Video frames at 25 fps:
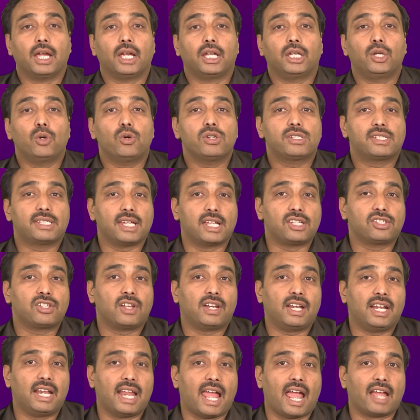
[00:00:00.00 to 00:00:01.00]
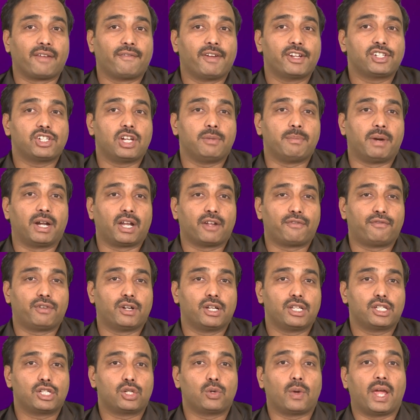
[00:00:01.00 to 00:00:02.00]
Use sensory language in
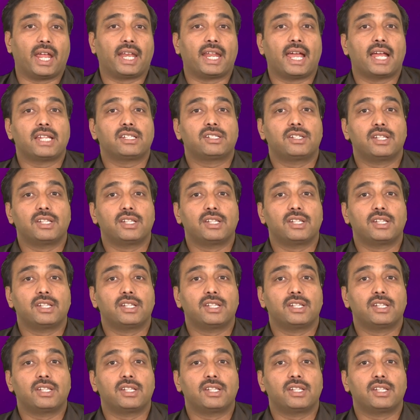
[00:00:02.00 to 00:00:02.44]
metaphors to enhance